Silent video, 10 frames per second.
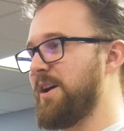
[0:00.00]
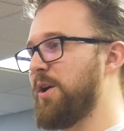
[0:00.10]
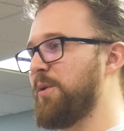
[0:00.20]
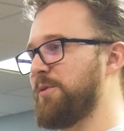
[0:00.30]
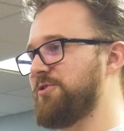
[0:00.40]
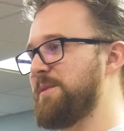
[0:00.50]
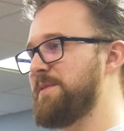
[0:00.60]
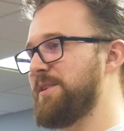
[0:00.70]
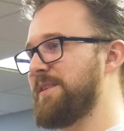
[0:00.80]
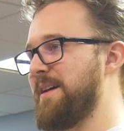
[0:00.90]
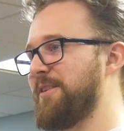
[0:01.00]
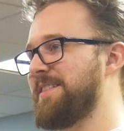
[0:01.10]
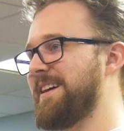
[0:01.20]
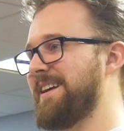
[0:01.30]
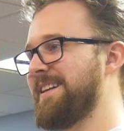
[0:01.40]
Oh, G P U and
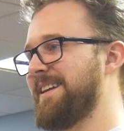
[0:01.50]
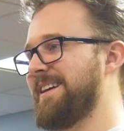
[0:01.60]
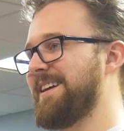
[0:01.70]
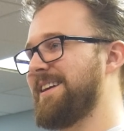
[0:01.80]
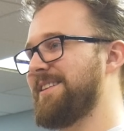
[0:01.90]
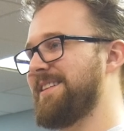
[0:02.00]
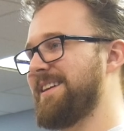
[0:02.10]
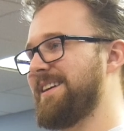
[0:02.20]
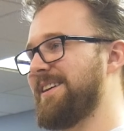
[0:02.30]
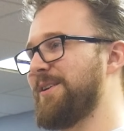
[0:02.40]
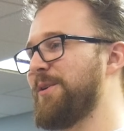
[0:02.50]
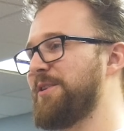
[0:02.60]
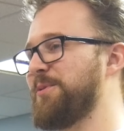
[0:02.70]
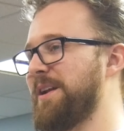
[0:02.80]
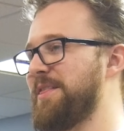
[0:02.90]
everything? Like everything. Oh,
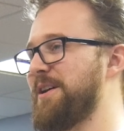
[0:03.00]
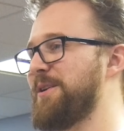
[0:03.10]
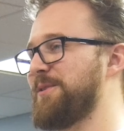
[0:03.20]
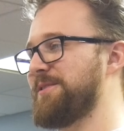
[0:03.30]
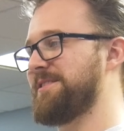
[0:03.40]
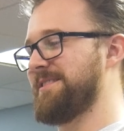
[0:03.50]
it's one of those.